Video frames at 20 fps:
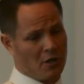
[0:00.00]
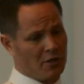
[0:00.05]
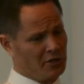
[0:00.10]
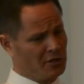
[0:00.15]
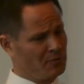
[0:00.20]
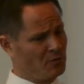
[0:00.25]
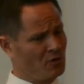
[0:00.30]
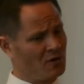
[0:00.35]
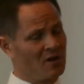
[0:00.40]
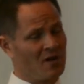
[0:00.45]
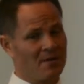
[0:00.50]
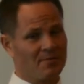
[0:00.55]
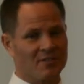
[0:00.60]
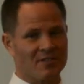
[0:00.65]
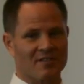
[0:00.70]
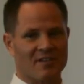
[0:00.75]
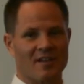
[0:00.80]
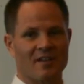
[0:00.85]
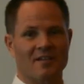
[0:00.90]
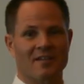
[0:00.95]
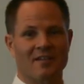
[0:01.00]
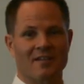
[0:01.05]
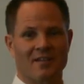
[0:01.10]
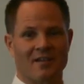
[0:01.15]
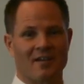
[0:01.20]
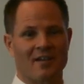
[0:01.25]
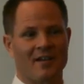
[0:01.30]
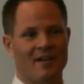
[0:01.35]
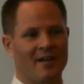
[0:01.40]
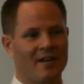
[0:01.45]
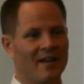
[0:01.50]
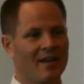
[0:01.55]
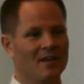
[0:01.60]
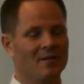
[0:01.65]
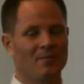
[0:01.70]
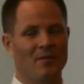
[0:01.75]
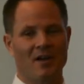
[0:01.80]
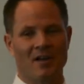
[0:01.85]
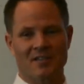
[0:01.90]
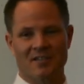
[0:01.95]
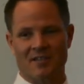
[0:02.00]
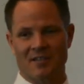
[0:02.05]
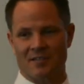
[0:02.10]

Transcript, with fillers: I need more options. I, I had a boss